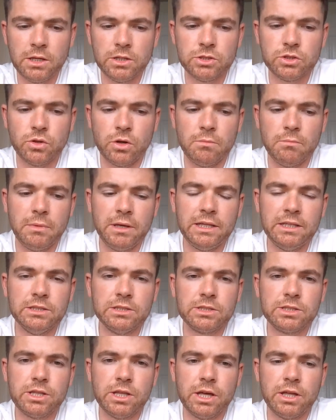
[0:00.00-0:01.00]
So it
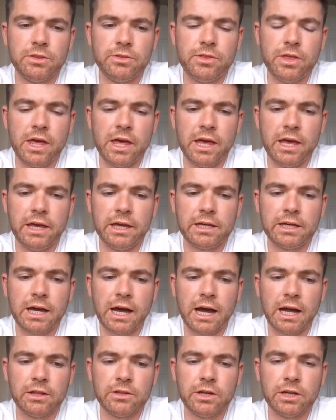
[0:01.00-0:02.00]
means that they
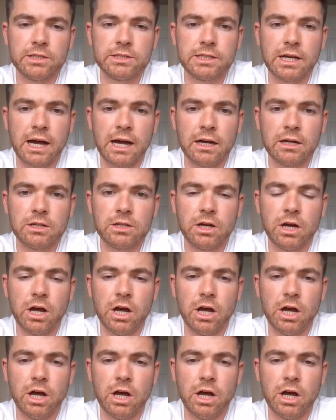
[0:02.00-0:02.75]
can attack